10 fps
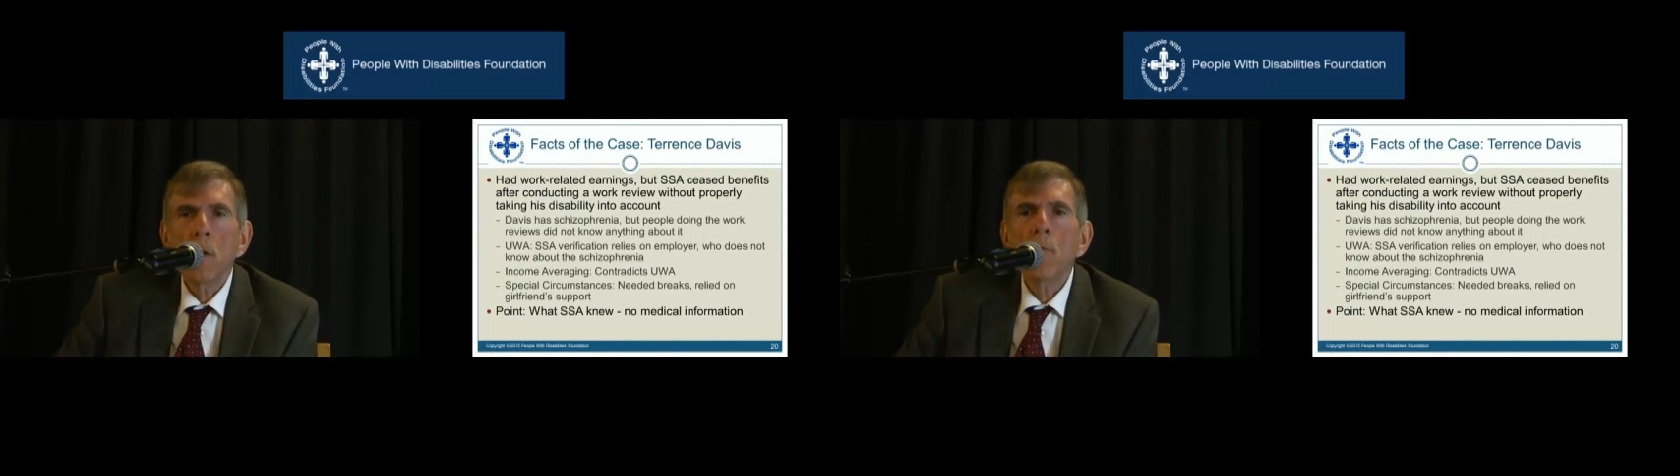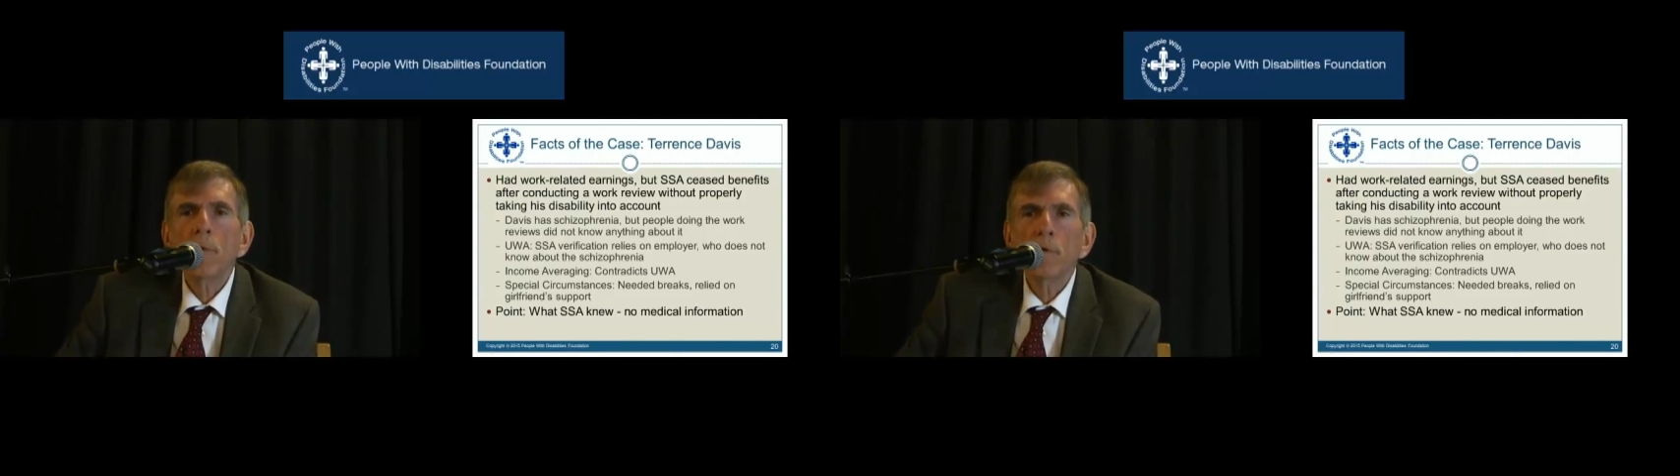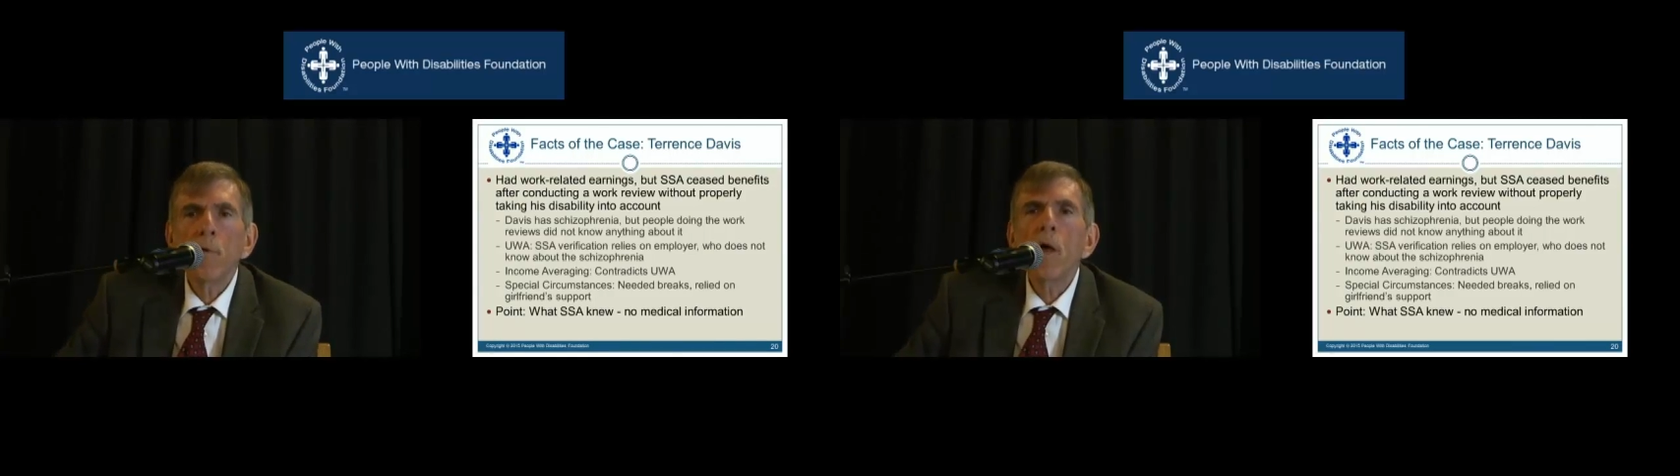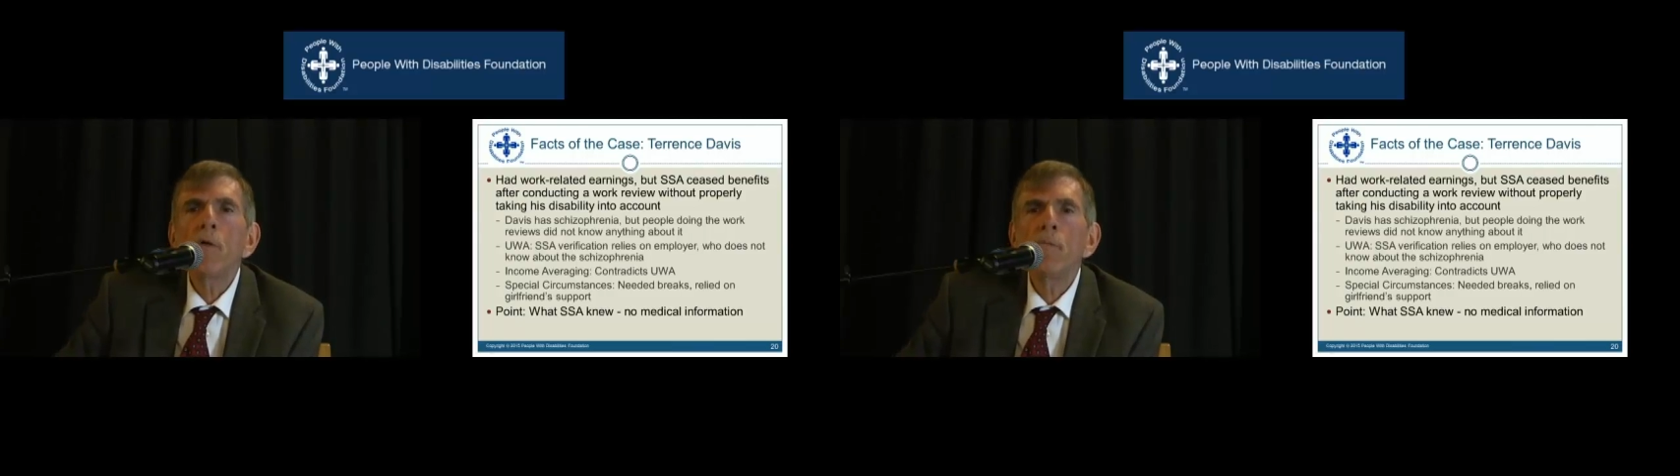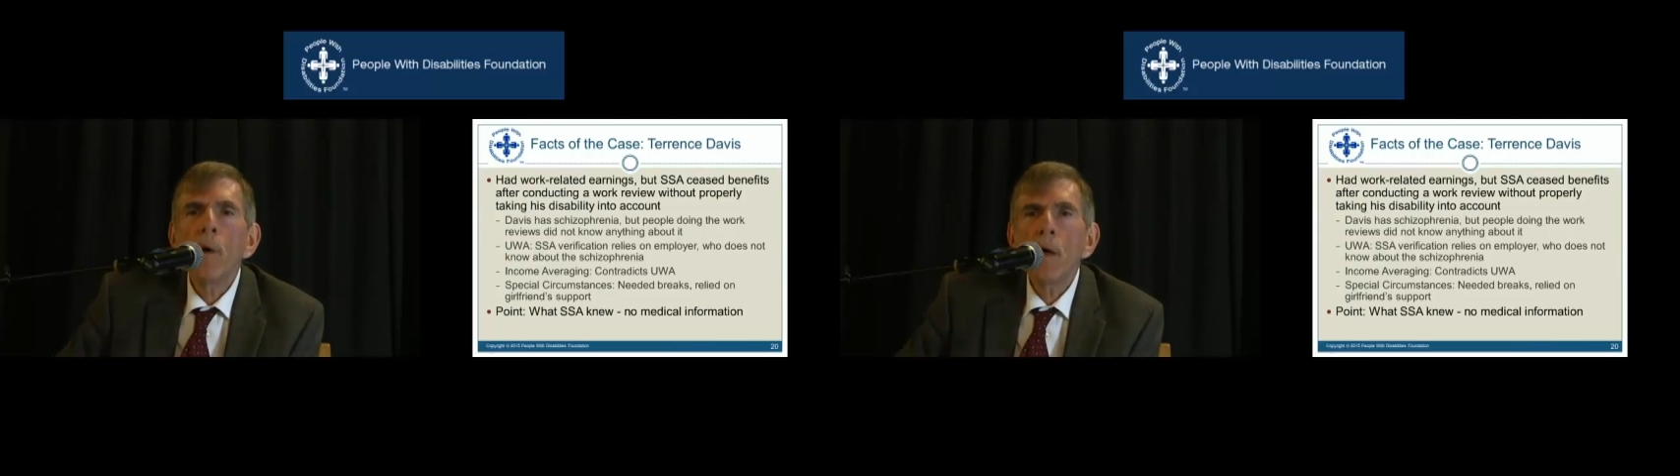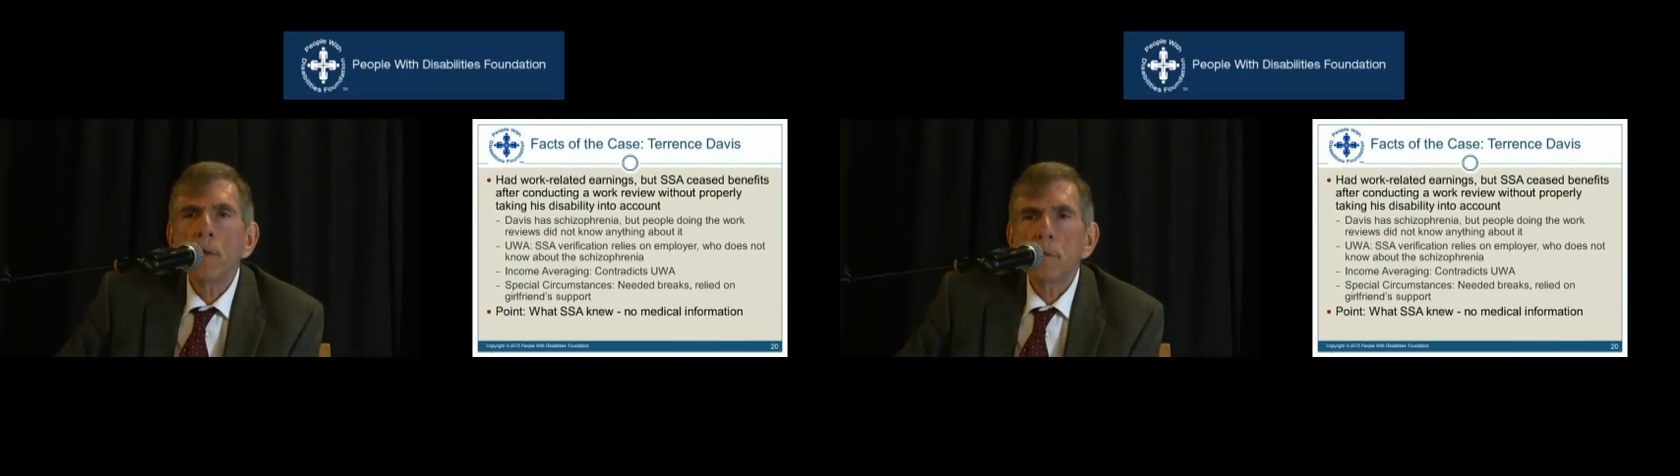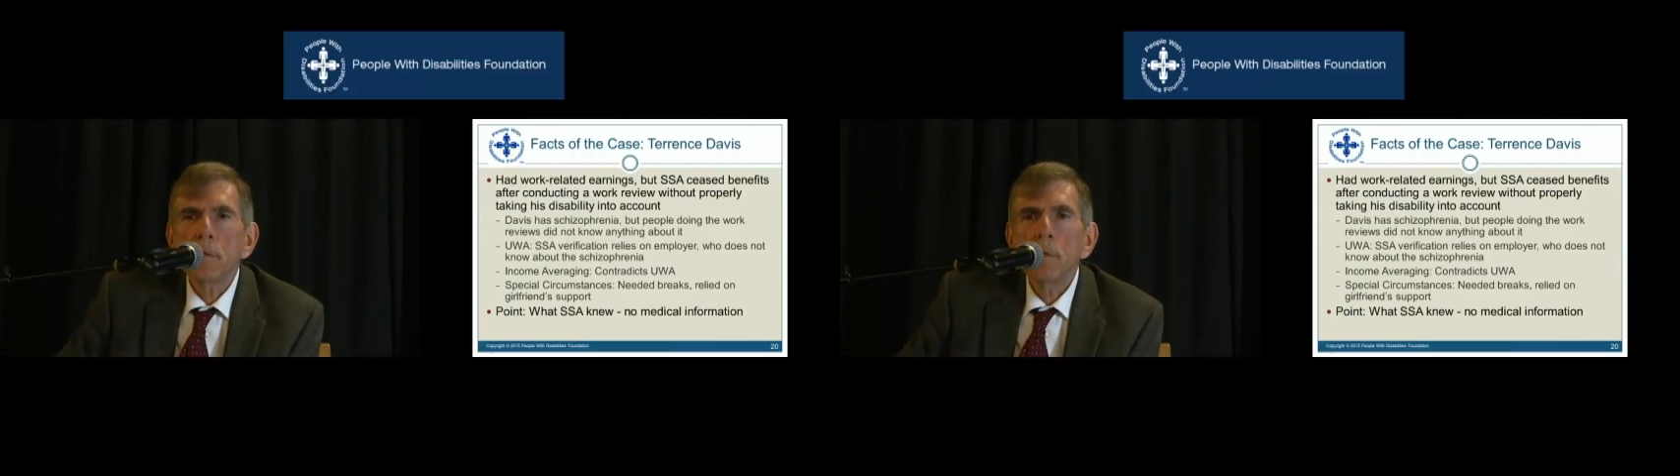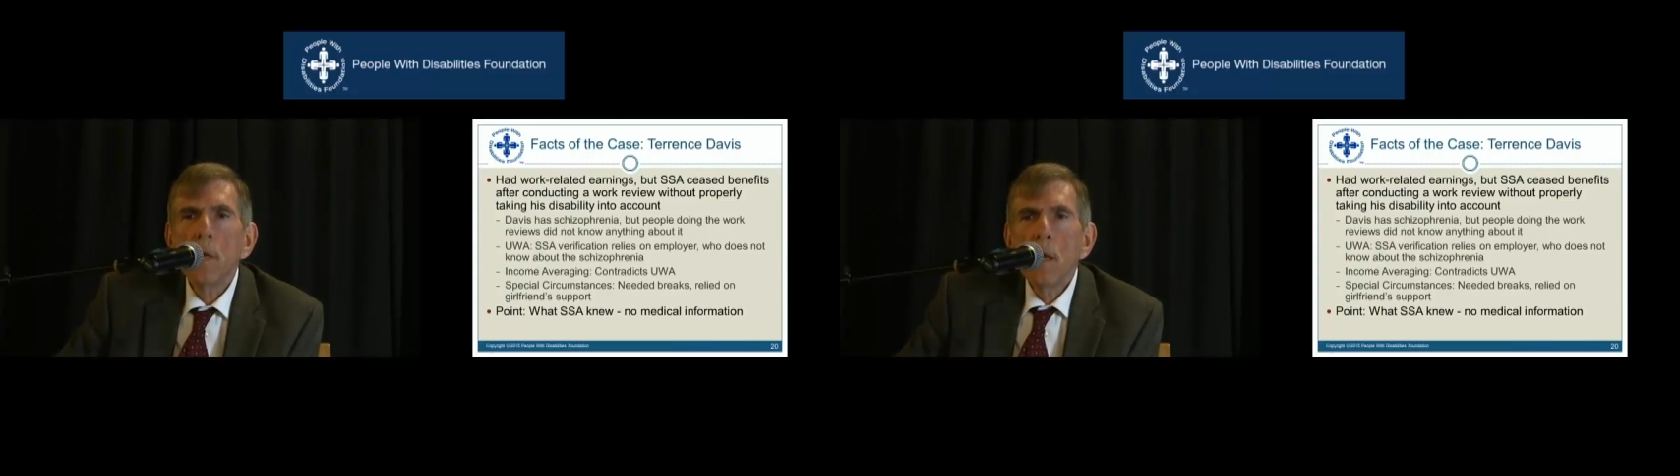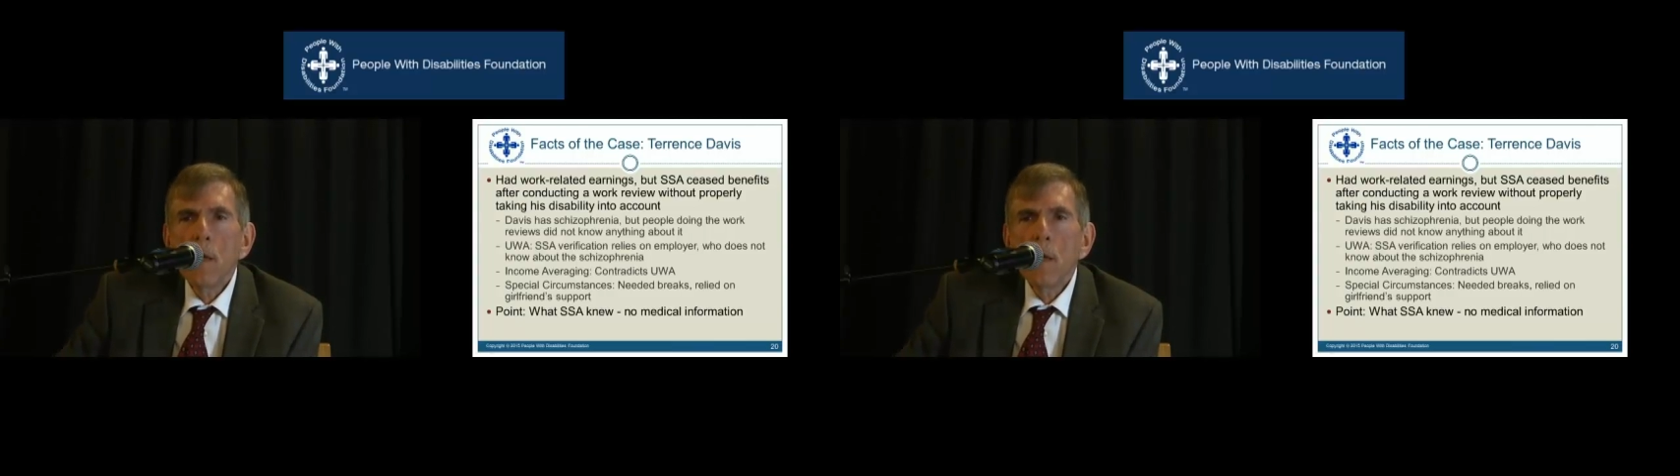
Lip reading: over 12 months,